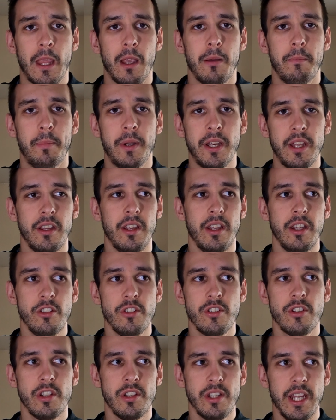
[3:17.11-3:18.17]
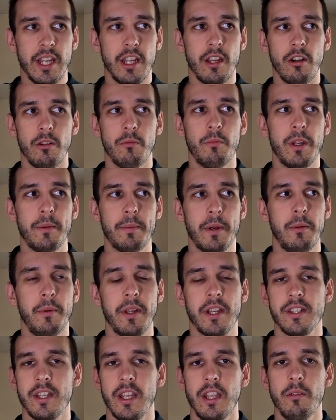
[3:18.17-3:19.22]
But just take it on week by
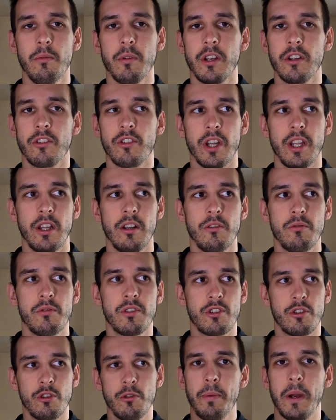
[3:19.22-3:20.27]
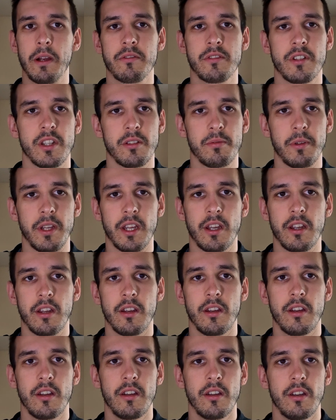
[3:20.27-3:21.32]
week. Say you want to try and lose 2 pounds this week,
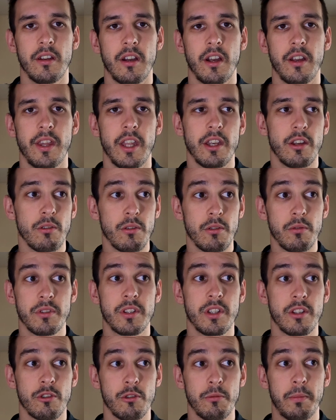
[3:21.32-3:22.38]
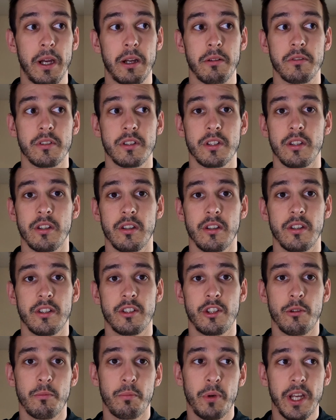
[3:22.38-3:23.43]
and then you lose the 2 pounds. So
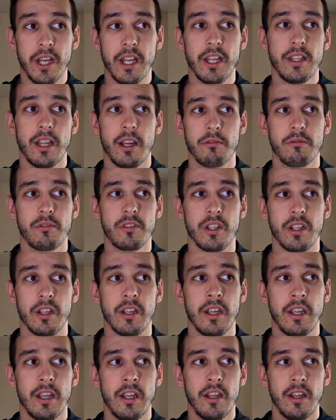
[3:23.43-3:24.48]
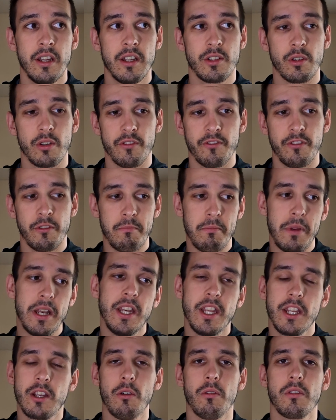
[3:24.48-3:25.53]
you break it down to sort of
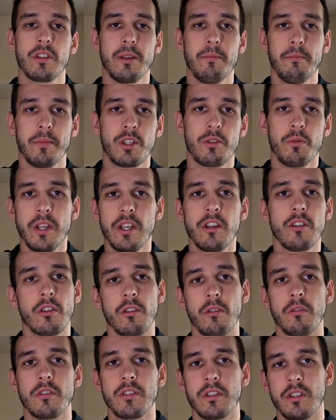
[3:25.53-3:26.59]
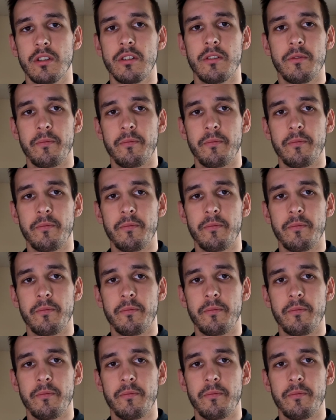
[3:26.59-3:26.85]
mini goals in between your goals